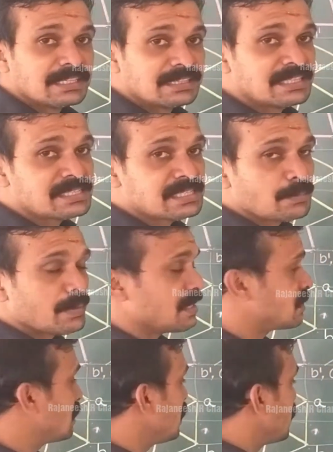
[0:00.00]
this
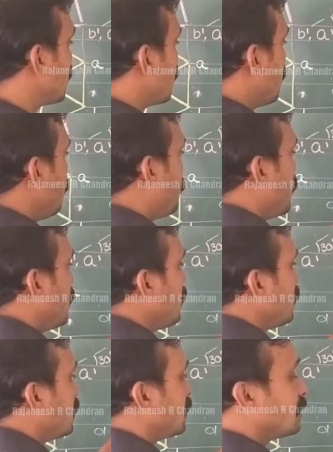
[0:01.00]
image,
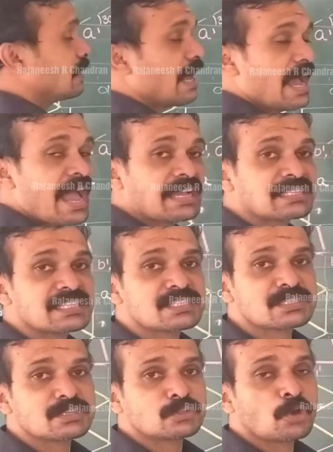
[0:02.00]
keeping the axis,